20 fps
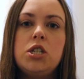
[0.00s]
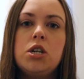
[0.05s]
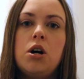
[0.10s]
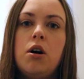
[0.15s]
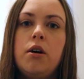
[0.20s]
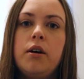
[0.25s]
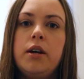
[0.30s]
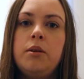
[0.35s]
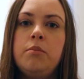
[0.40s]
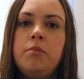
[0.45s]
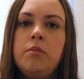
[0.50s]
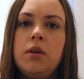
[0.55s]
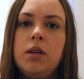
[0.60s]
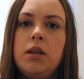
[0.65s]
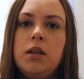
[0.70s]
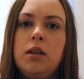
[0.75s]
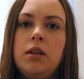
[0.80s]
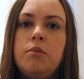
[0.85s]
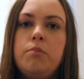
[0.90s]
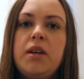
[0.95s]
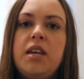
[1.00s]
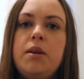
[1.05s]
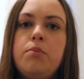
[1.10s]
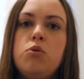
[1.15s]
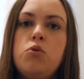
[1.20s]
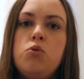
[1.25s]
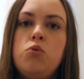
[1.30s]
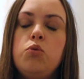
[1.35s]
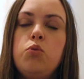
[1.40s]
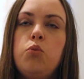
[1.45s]
time.
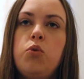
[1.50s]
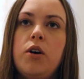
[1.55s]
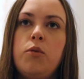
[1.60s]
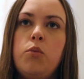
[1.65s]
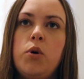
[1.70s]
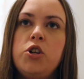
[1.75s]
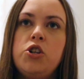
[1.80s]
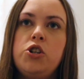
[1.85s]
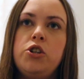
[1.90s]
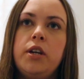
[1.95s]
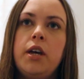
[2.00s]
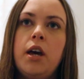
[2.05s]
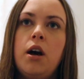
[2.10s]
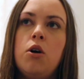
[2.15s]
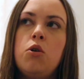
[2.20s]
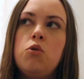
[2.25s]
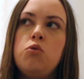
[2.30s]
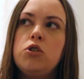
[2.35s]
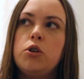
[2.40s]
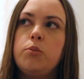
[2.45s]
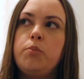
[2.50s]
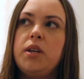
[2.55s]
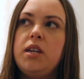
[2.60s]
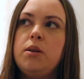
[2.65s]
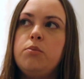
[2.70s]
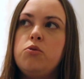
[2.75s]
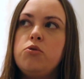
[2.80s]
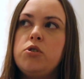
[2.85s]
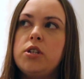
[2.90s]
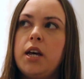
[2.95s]
People, once you get older,
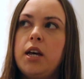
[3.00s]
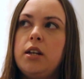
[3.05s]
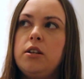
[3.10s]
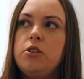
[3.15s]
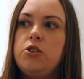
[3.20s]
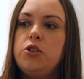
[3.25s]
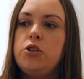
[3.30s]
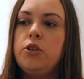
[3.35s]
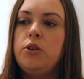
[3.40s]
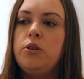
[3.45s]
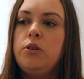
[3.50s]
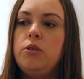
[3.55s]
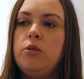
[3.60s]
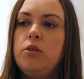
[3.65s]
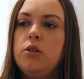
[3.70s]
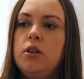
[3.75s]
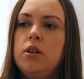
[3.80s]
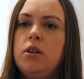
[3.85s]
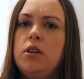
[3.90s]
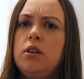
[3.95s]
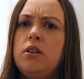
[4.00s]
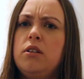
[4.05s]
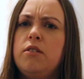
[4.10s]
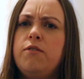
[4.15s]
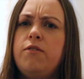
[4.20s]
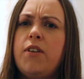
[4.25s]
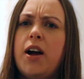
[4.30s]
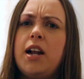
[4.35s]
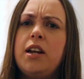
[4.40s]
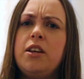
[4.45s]
people tend to
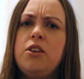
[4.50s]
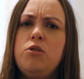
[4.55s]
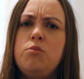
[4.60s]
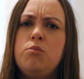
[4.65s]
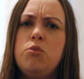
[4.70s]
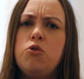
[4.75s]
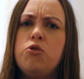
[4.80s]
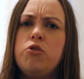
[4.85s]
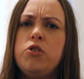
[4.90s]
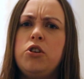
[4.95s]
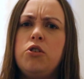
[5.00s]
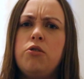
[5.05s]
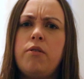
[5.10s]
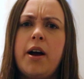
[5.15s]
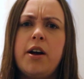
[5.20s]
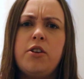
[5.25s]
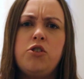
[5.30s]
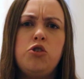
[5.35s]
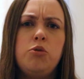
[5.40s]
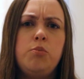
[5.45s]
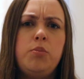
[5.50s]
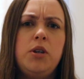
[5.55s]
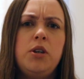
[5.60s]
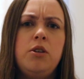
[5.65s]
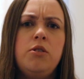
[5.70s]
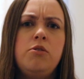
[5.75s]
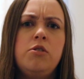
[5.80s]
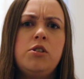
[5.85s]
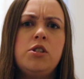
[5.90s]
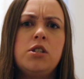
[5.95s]
value more on your
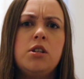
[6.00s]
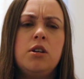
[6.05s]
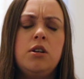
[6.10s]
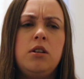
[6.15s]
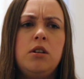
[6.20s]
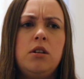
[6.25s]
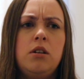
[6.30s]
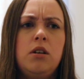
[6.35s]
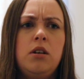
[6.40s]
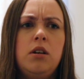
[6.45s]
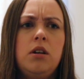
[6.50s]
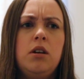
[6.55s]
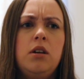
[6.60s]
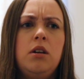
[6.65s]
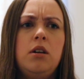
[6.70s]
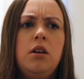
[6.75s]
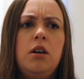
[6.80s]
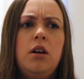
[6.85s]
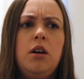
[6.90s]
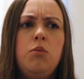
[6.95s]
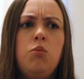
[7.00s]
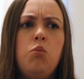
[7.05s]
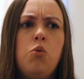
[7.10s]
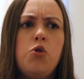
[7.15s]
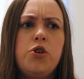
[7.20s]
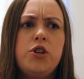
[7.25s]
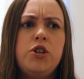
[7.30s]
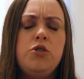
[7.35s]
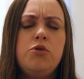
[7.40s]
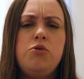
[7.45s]
attributes and
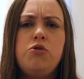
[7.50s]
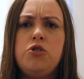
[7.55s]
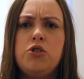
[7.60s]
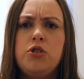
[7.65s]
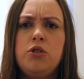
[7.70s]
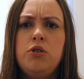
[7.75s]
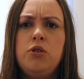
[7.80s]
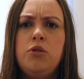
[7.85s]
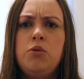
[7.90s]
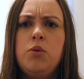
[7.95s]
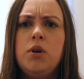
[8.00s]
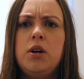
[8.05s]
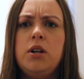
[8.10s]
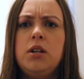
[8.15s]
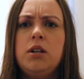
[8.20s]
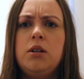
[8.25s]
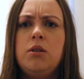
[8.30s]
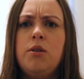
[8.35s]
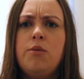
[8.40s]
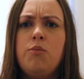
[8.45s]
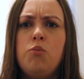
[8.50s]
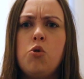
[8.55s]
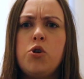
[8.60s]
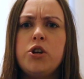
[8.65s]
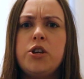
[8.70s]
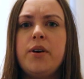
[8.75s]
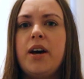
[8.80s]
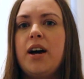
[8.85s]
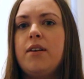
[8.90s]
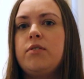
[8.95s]
what you do and
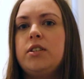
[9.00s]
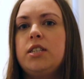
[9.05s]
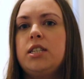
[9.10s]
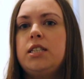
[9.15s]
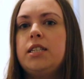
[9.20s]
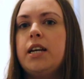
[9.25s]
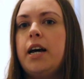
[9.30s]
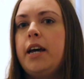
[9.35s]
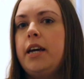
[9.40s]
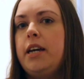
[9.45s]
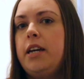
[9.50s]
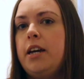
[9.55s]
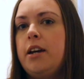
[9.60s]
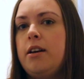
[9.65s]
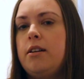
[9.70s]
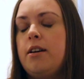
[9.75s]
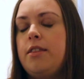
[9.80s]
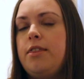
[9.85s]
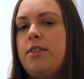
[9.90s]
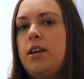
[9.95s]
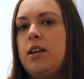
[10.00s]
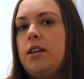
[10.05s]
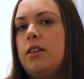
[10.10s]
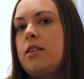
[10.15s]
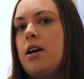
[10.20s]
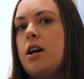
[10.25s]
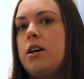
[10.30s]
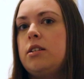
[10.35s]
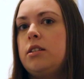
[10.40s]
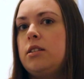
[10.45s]
what you have to say. And I think
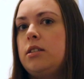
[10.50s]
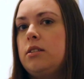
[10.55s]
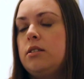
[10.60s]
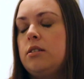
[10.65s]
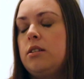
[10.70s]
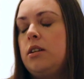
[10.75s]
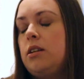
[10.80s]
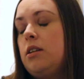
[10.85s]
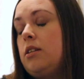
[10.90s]
that's